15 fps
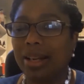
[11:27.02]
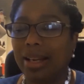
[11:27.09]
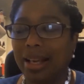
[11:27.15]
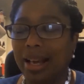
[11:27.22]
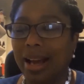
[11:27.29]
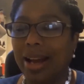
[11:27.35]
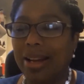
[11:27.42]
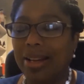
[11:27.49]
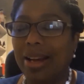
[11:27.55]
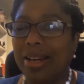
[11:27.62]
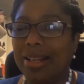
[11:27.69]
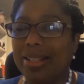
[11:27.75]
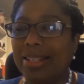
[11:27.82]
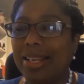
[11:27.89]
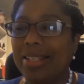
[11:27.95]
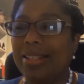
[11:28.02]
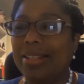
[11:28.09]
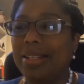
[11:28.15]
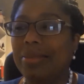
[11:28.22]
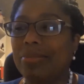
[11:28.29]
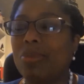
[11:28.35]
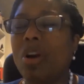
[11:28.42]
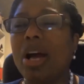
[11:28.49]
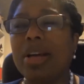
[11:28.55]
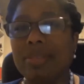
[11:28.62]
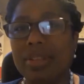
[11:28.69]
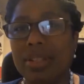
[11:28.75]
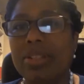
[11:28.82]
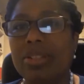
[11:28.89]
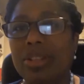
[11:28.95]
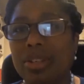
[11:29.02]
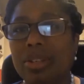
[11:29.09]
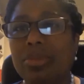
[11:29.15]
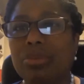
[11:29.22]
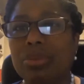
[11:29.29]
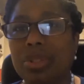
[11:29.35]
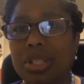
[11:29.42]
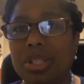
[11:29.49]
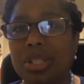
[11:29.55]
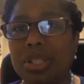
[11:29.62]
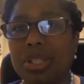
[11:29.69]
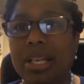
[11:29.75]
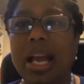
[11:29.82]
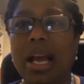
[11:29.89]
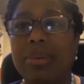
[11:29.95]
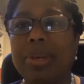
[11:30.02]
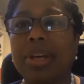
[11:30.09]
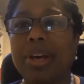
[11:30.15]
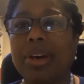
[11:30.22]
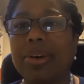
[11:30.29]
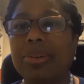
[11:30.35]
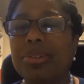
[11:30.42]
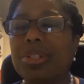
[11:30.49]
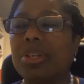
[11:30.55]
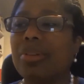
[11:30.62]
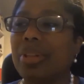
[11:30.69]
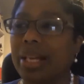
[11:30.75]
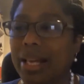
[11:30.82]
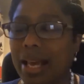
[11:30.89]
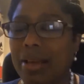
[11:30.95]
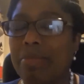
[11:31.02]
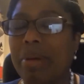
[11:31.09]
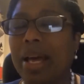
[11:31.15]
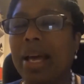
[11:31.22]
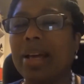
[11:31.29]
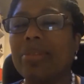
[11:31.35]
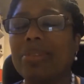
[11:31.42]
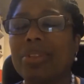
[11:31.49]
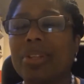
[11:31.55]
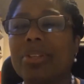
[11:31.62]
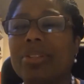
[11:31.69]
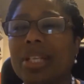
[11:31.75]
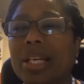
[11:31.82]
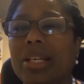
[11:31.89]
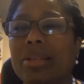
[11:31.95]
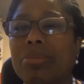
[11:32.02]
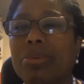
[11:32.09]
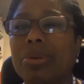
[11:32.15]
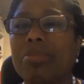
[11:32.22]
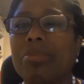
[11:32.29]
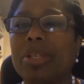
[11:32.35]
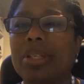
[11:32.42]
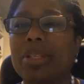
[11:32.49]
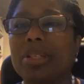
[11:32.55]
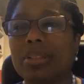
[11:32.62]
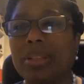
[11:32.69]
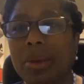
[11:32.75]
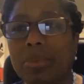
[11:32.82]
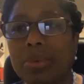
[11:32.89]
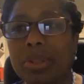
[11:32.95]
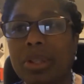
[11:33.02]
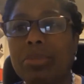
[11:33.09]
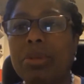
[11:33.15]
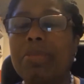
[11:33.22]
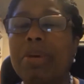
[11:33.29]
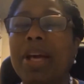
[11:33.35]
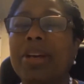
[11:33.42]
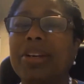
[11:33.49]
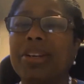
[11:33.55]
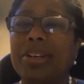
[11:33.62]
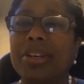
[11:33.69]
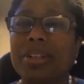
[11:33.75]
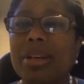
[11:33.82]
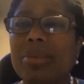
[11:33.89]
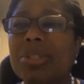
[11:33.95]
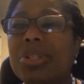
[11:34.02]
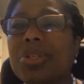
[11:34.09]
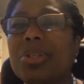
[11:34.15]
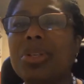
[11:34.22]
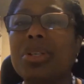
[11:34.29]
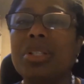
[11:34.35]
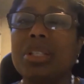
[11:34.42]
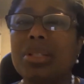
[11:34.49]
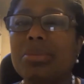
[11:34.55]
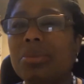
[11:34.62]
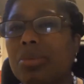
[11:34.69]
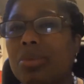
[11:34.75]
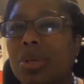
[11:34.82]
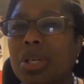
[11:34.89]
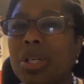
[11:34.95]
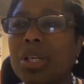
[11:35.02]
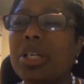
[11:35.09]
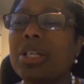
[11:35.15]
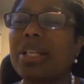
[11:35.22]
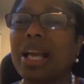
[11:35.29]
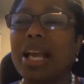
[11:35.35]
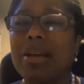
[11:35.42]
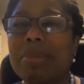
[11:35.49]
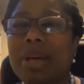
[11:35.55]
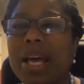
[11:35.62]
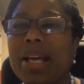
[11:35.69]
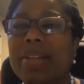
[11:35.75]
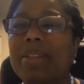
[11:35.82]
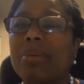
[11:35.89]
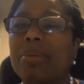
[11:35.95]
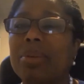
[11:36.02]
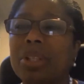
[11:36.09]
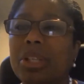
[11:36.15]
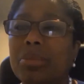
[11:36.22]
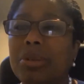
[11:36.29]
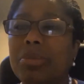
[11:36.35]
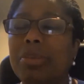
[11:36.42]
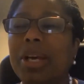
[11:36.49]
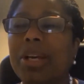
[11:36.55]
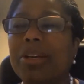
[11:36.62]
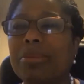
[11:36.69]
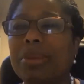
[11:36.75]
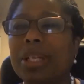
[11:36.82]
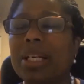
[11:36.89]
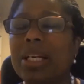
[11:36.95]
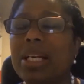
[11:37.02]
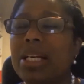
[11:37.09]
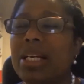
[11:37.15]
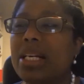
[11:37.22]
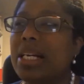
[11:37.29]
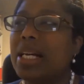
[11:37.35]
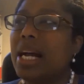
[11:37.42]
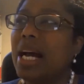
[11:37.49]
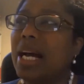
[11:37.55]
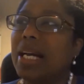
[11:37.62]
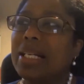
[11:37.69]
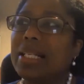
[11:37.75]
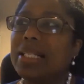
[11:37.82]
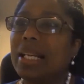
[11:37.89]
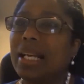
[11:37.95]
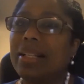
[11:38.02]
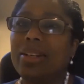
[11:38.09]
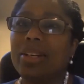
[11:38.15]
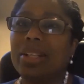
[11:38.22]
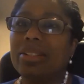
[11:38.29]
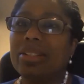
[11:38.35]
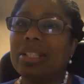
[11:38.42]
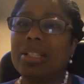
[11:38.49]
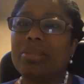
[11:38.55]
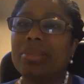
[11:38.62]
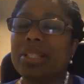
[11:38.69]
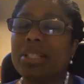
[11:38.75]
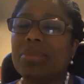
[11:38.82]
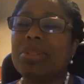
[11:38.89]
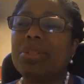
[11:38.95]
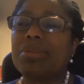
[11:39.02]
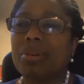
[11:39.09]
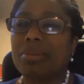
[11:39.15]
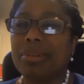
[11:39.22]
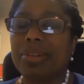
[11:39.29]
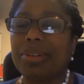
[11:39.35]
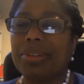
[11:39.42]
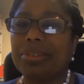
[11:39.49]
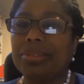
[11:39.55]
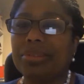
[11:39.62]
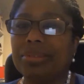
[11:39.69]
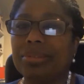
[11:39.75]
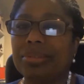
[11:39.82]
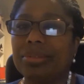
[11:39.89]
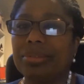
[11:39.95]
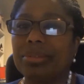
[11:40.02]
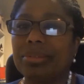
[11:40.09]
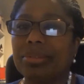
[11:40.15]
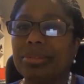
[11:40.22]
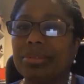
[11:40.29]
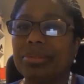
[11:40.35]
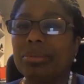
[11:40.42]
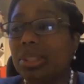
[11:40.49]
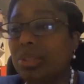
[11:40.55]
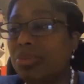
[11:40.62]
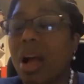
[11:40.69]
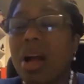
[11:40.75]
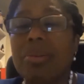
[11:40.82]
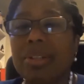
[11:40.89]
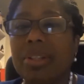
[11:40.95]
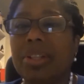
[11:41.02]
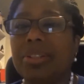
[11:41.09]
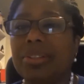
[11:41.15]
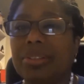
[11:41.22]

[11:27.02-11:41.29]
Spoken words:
I said to them, right, this, you know, we'll see how we go. So they came back for the second appointment, and they were a little bit better, and that was good. Did some more work. They came back. They were a little bit better, and I sat there, I looked at him, and I said, what's wrong with you? What's wrong with you?